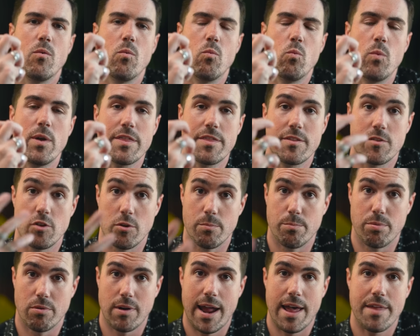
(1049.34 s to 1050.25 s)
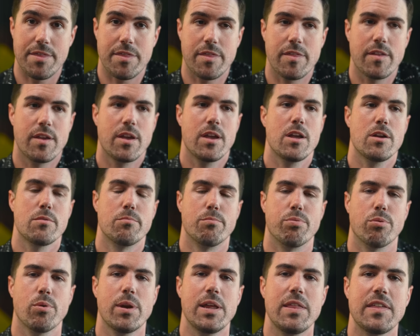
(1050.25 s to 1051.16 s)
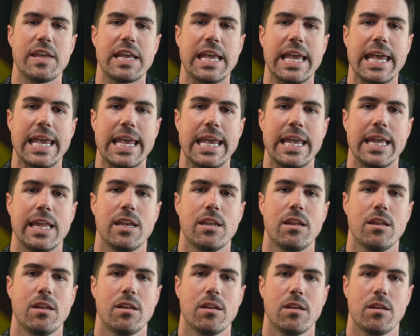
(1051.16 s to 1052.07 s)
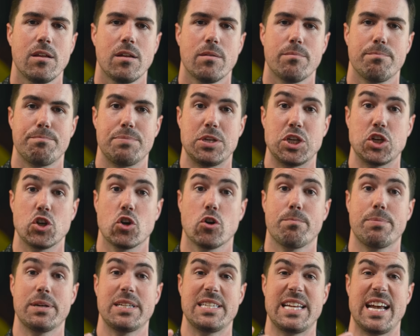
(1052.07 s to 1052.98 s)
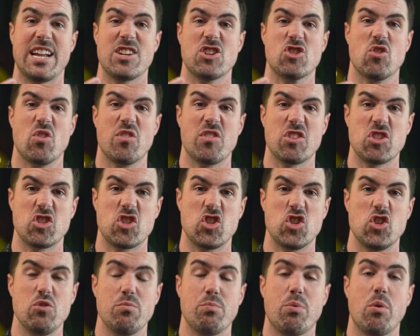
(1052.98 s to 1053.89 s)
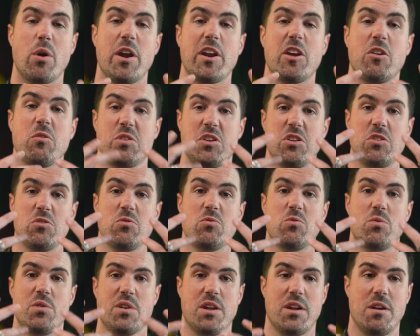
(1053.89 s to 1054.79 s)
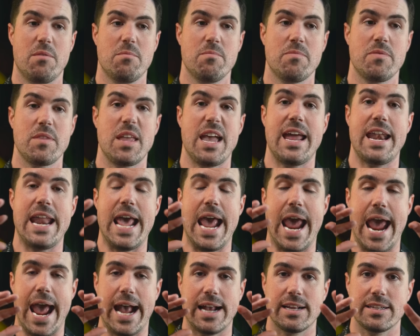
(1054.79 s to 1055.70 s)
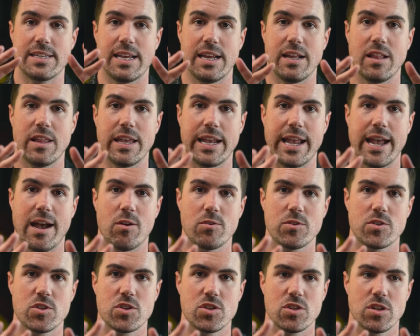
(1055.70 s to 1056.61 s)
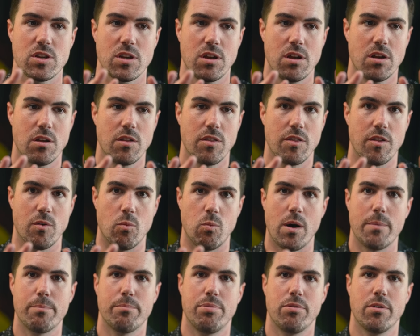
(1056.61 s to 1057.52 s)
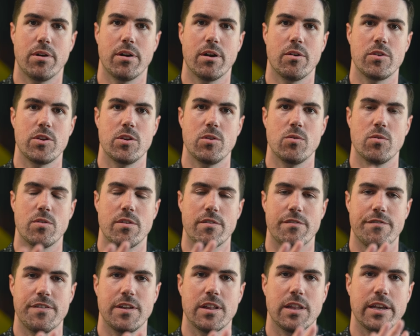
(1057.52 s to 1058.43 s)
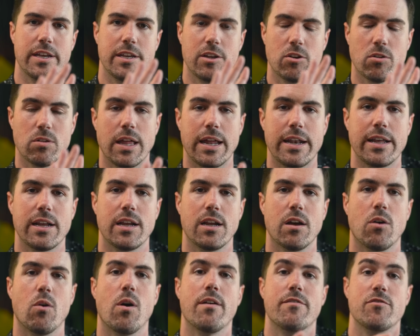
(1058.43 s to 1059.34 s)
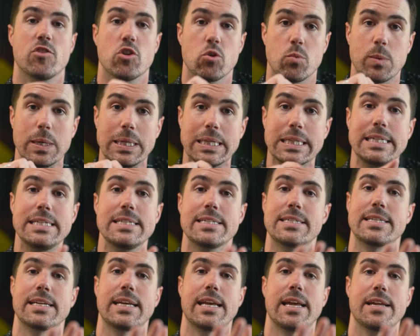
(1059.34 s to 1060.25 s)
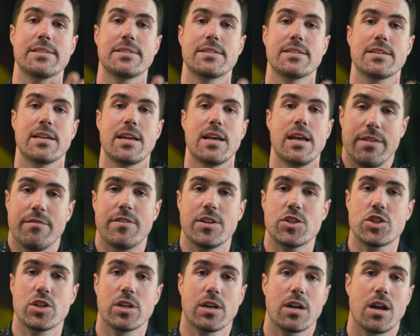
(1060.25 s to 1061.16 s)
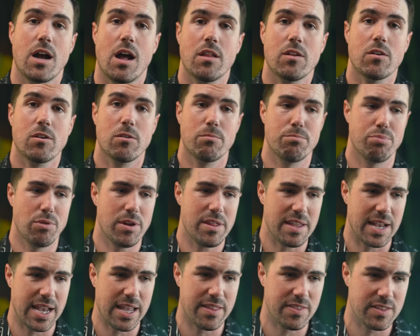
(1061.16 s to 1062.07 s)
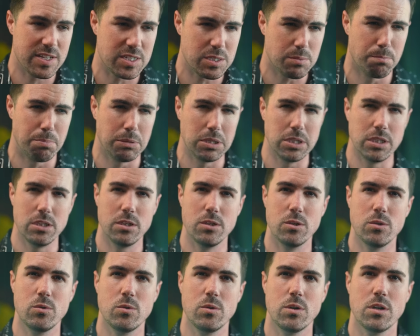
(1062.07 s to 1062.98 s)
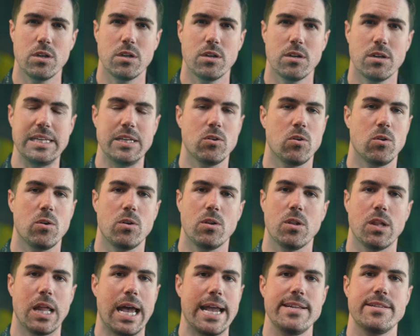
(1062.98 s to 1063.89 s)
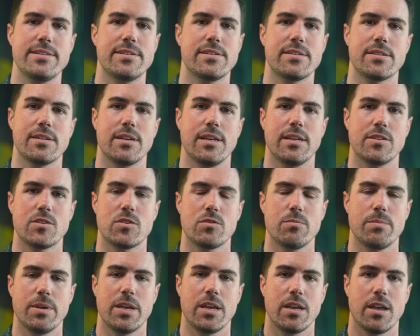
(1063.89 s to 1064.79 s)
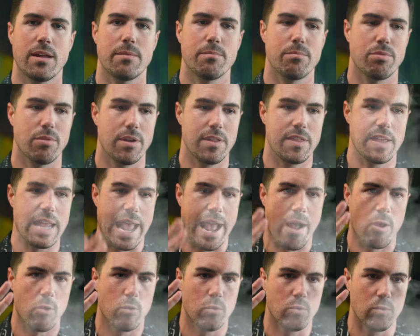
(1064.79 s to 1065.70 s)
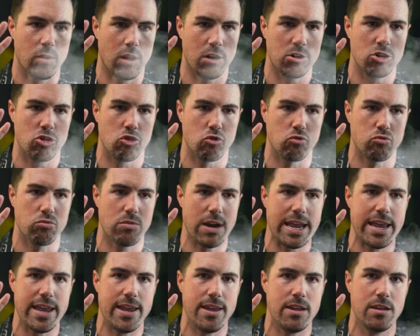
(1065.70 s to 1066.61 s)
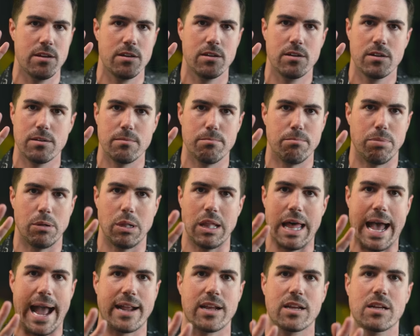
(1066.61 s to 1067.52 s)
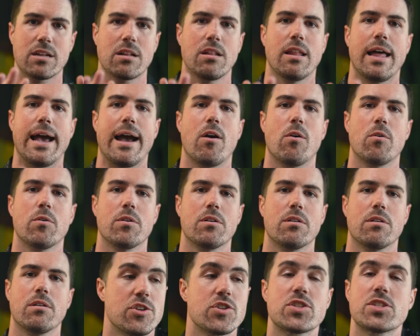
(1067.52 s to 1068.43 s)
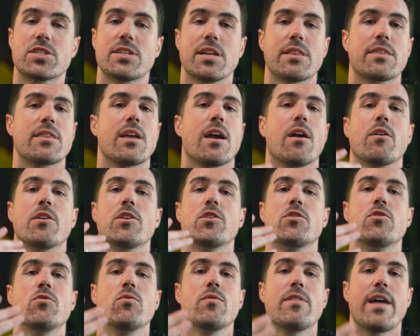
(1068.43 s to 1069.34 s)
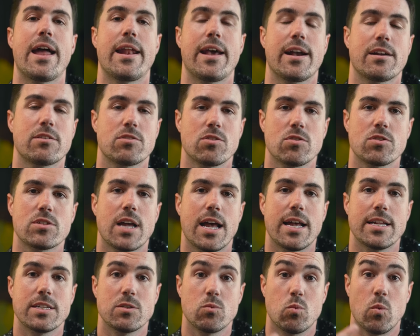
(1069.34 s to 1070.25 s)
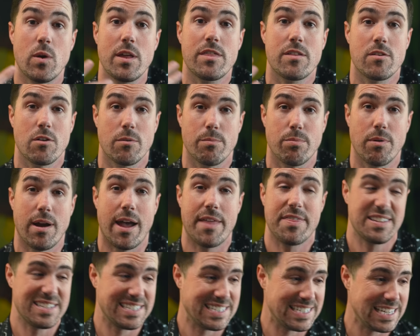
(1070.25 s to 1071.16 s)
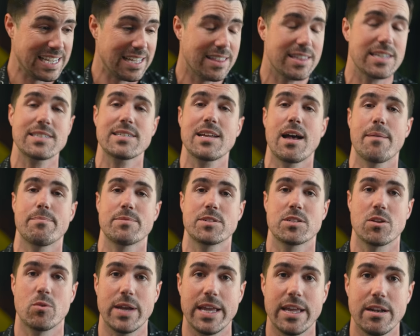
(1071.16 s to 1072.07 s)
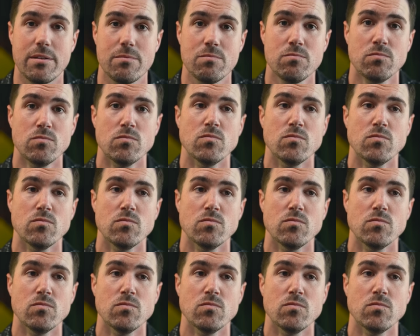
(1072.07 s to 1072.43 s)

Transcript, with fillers: with your breath, breathing in pure potential, the 2.0 you, and exhaling out the 1.0 you, the feeling you're letting go of, you're releasing it. Envision a color, breathing in this blue teal light into me and breathing out a gray black cloud, and just sit there and do that exercise with your breath. Sync this up. So in